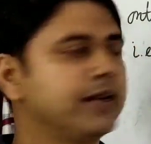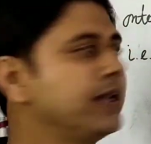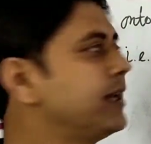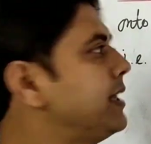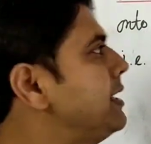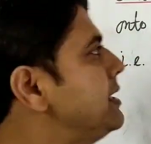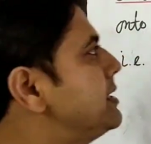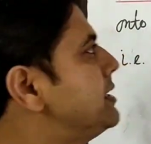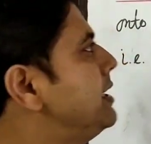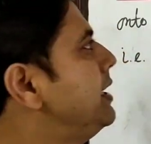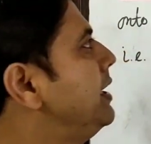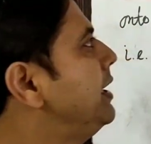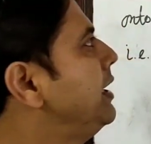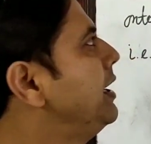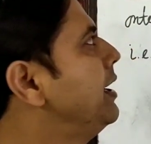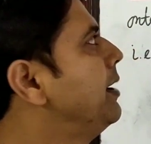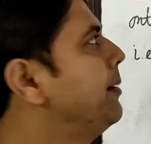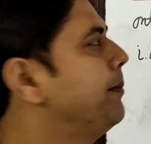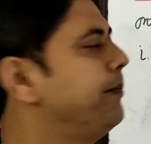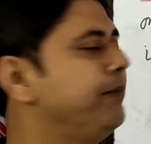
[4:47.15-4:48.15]
That is
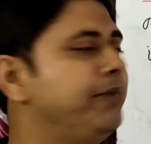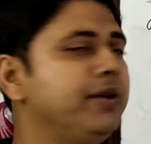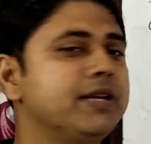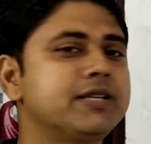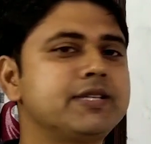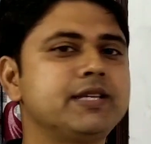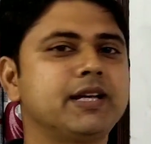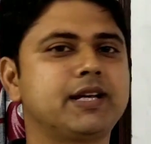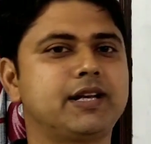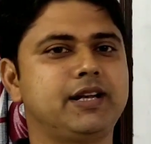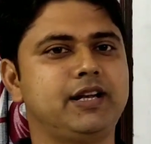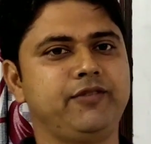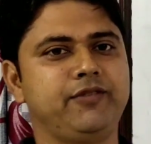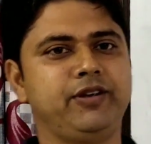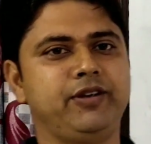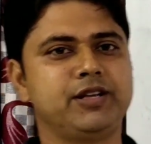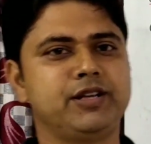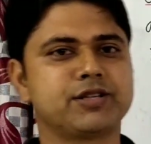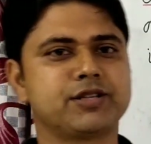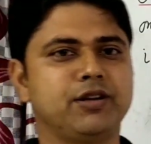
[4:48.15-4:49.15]
the basic
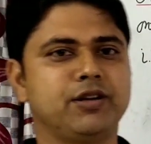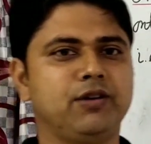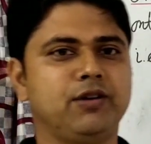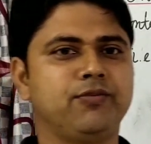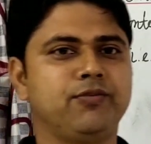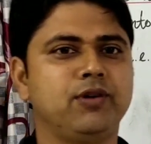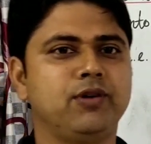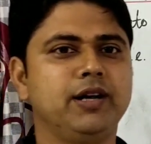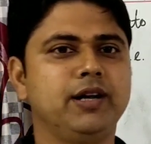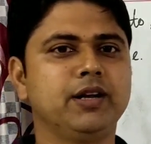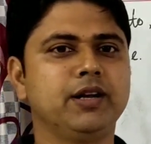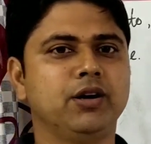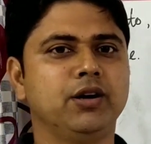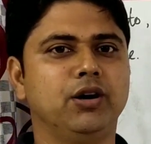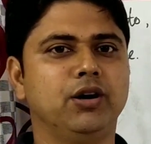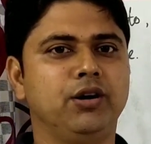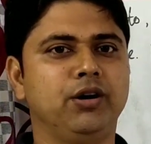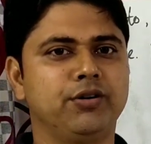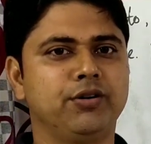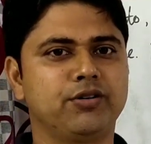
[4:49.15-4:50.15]
definition of
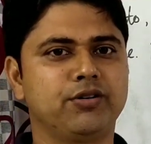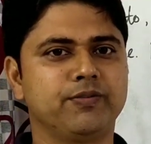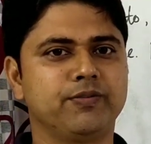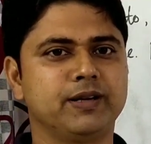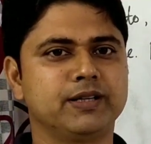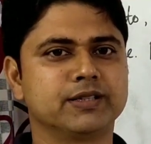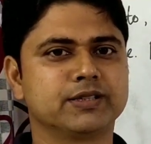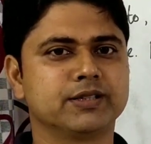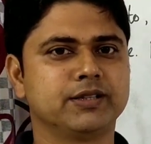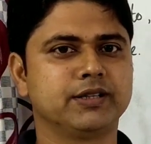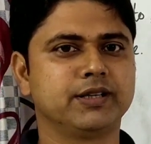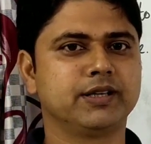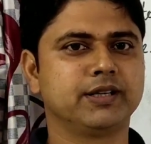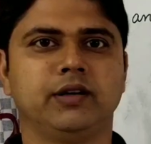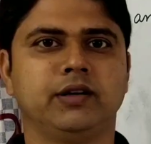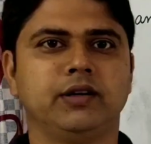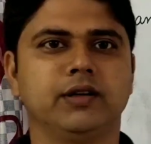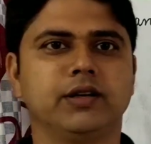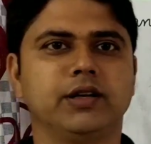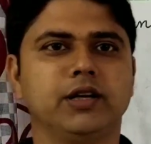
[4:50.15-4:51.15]
what? Onto function.
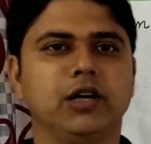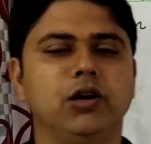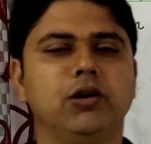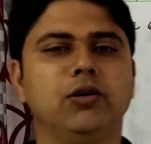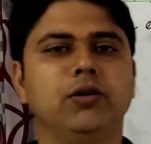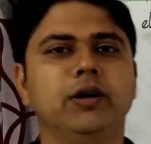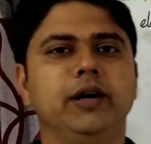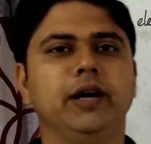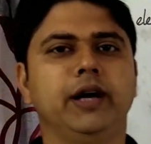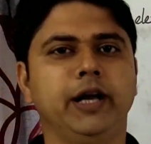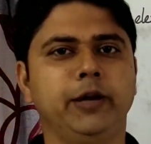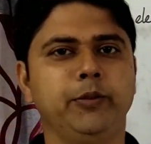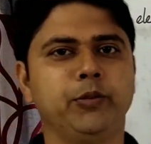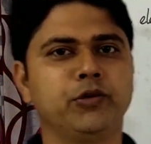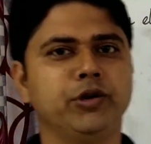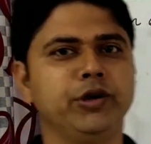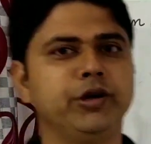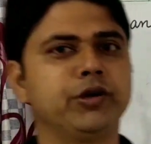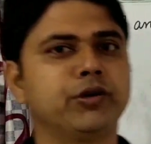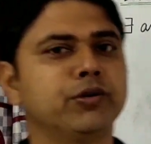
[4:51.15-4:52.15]
Now I
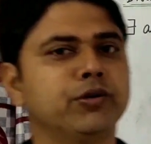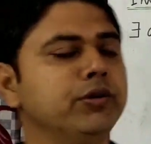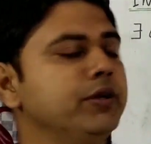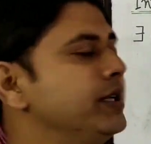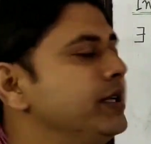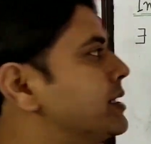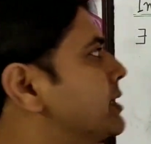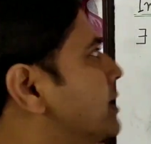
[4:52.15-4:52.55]
am going to